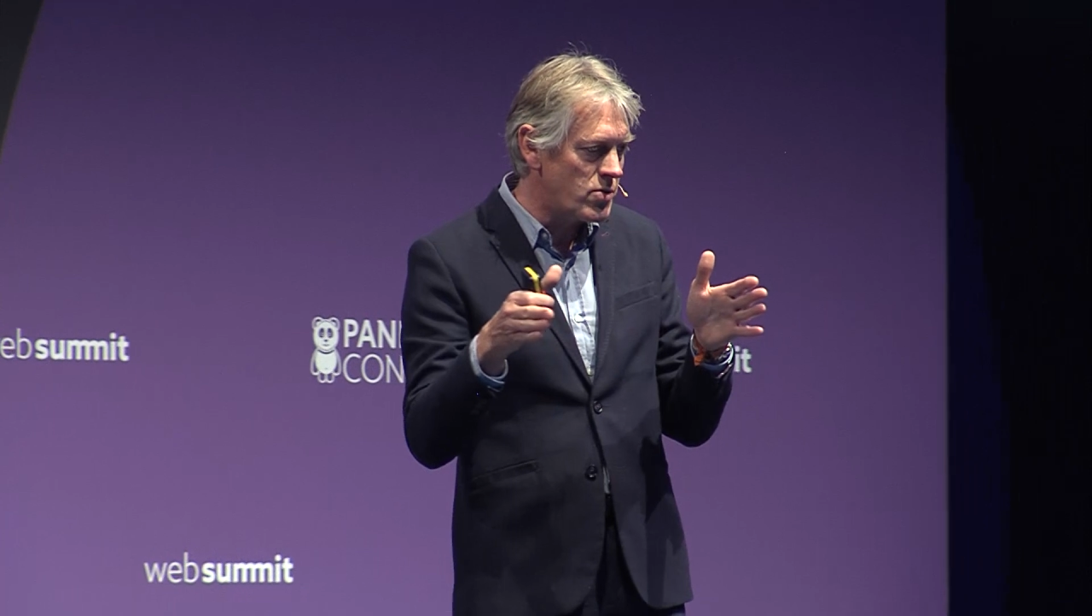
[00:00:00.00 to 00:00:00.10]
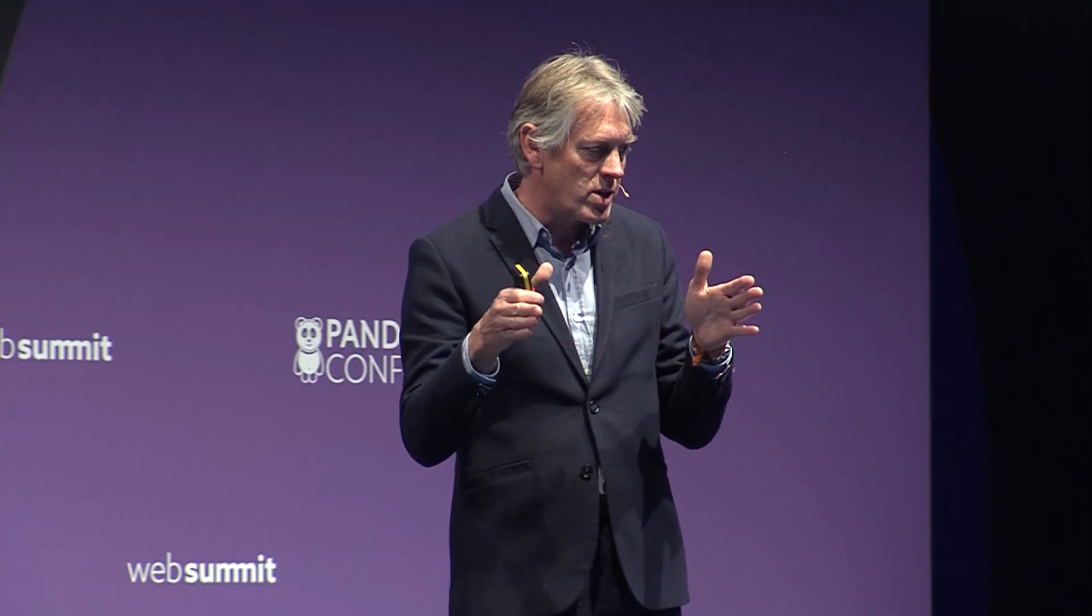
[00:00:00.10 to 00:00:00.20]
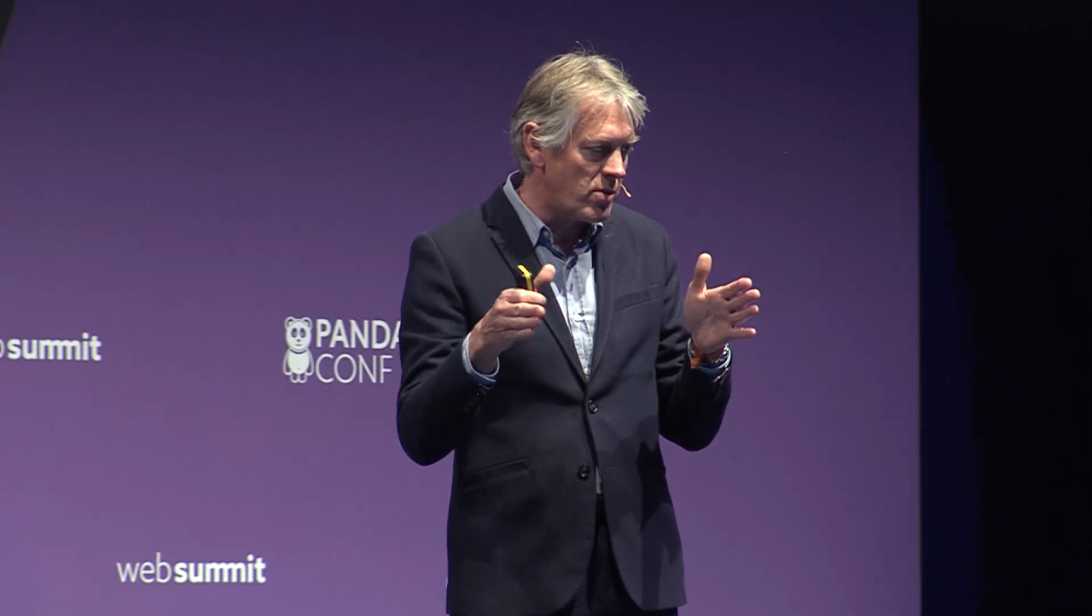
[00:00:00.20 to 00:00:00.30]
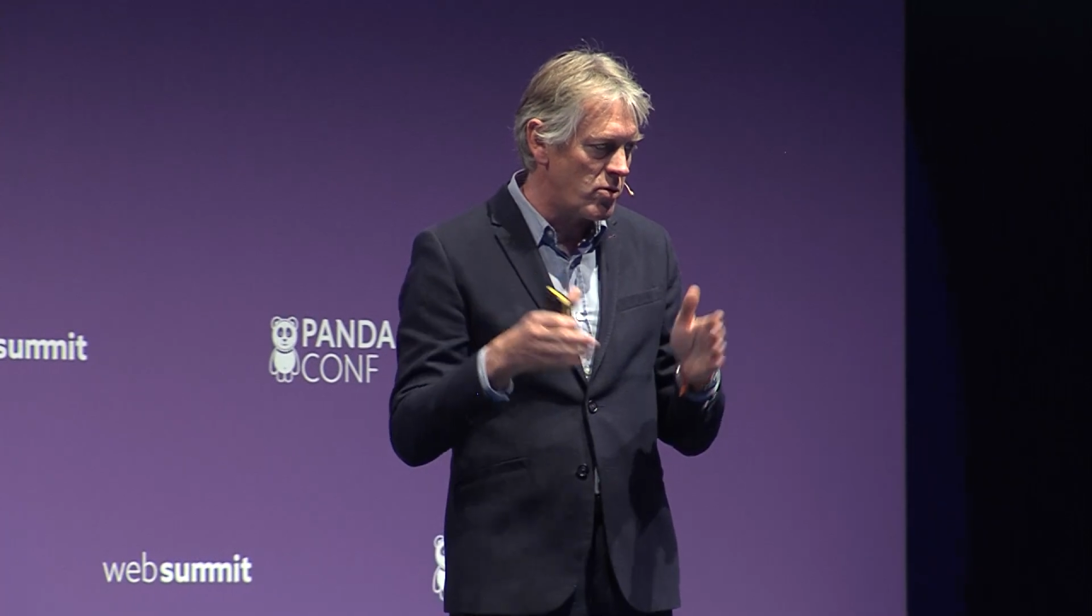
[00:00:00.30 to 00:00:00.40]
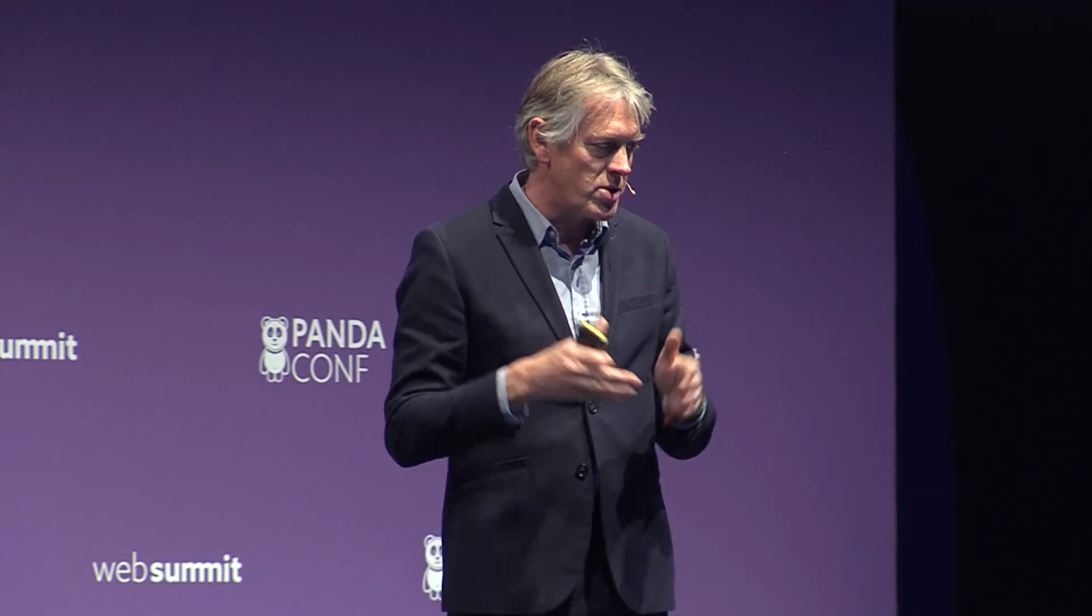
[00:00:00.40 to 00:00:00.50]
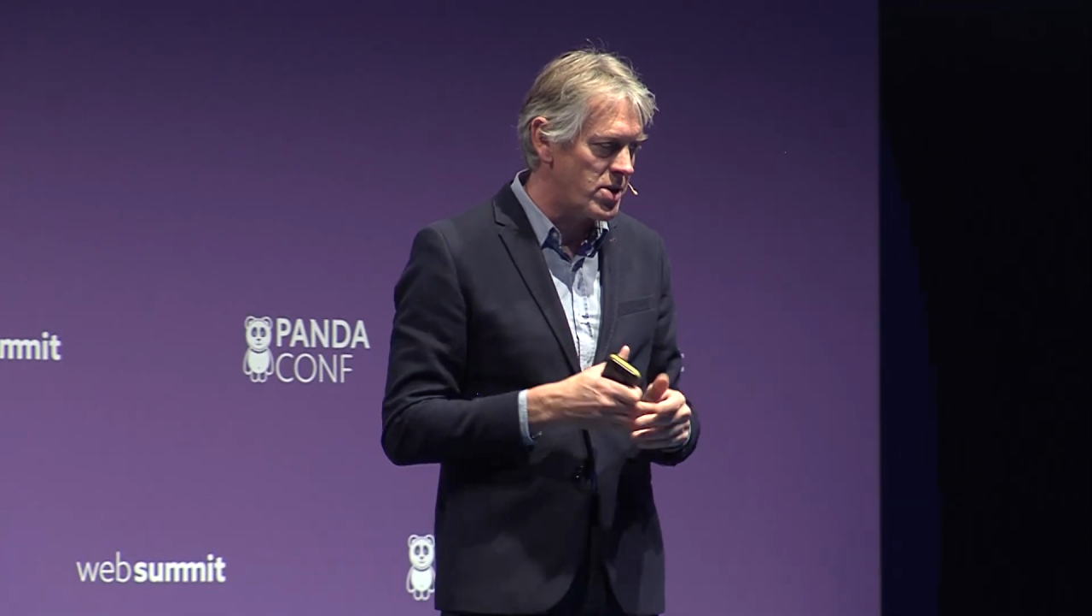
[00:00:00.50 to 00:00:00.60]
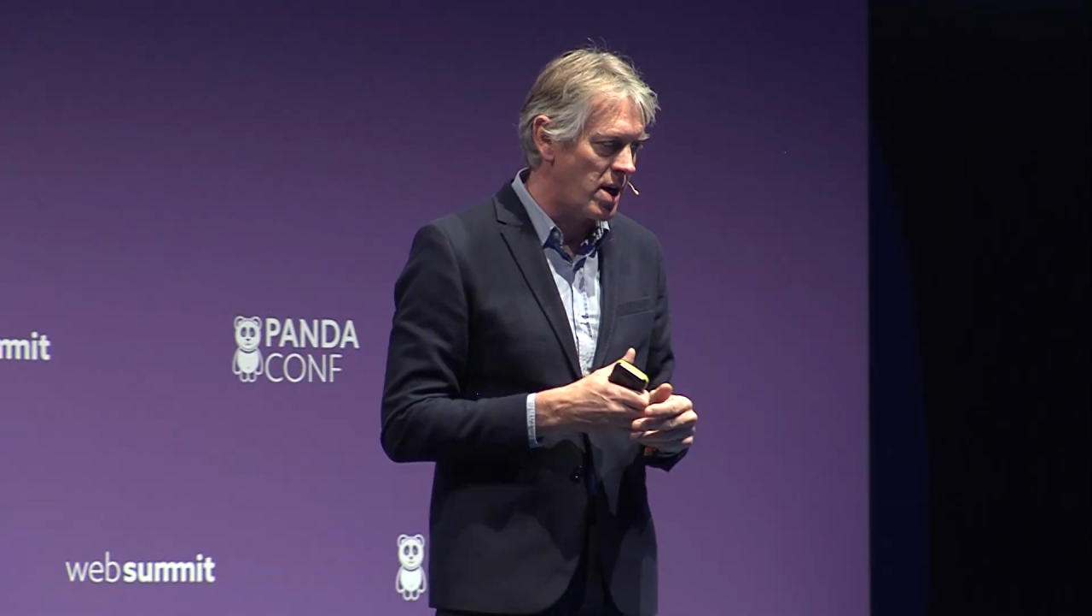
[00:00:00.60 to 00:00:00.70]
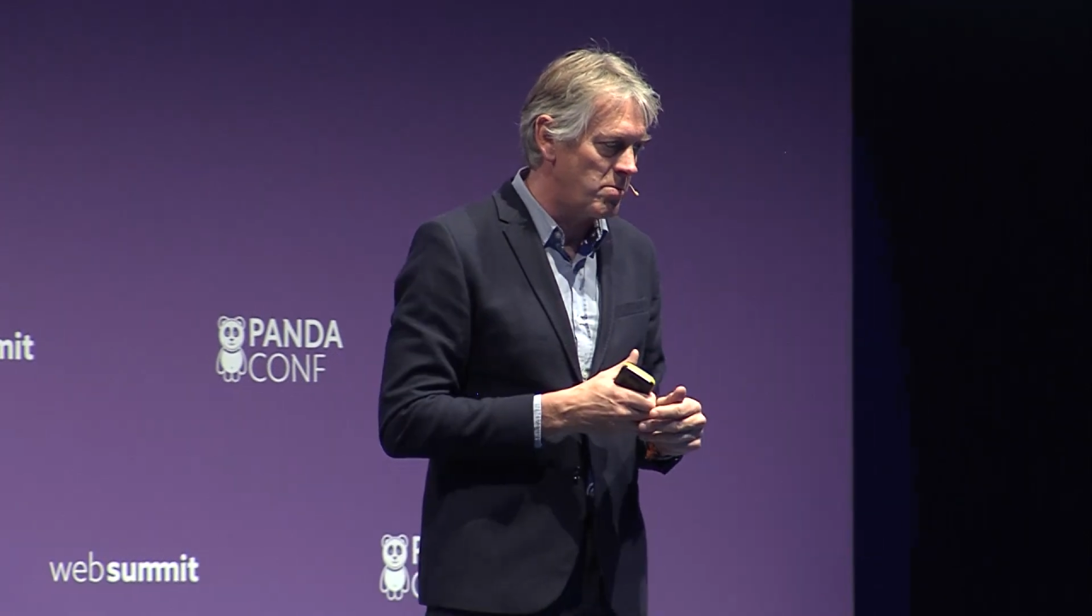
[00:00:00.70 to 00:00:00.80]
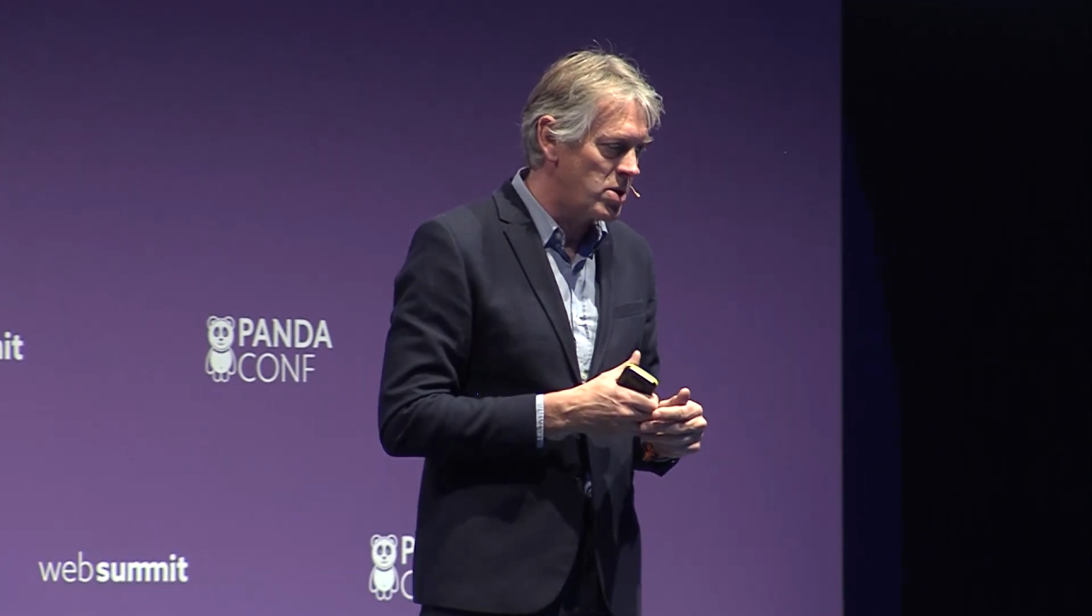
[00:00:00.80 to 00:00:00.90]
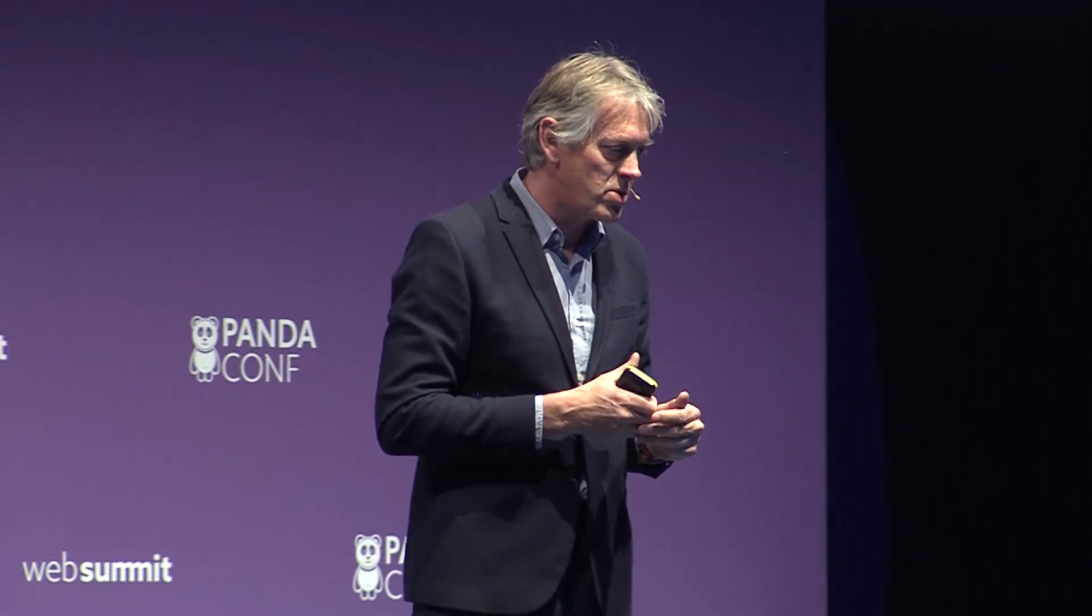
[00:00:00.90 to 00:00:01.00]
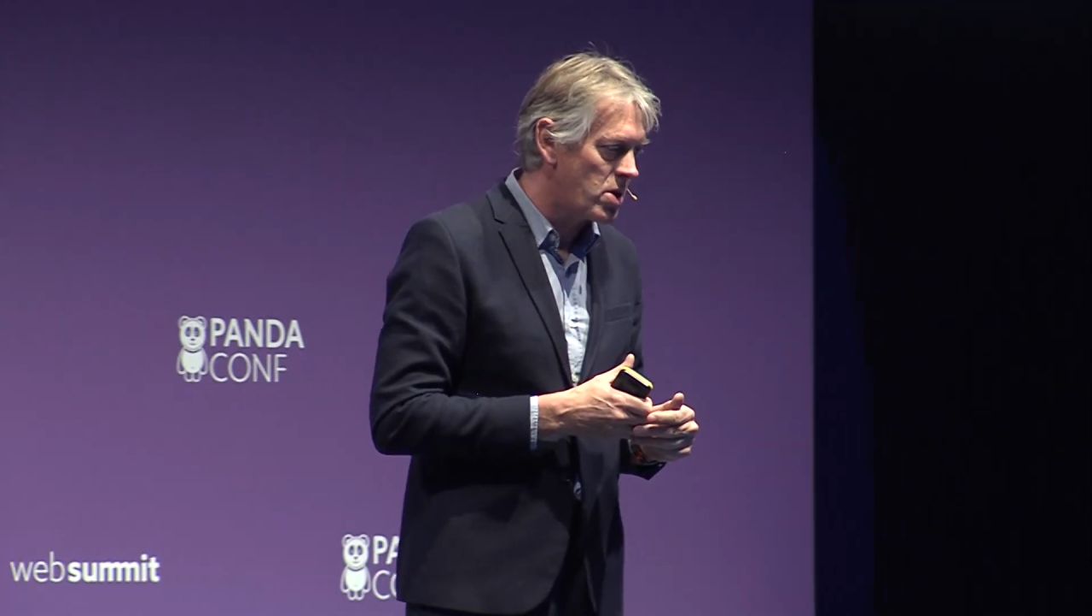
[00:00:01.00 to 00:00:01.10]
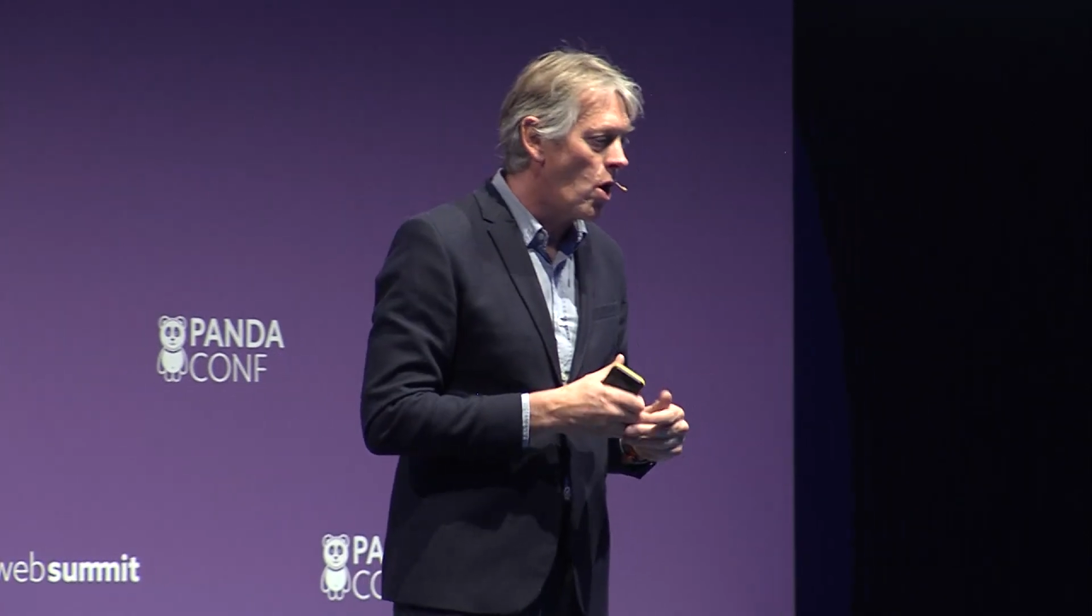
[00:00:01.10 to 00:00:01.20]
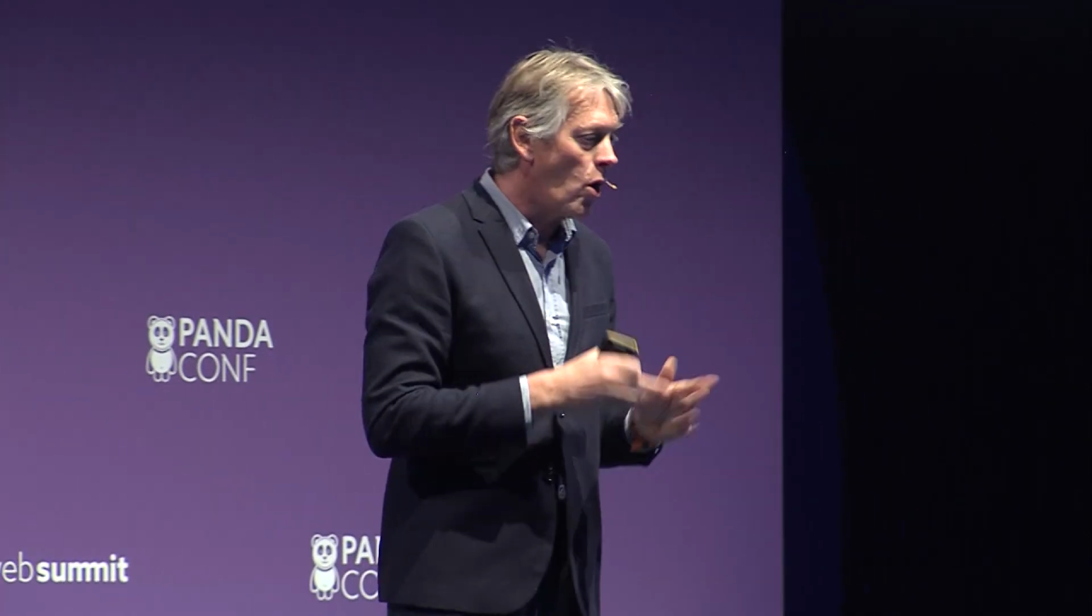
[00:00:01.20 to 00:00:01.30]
for different segments,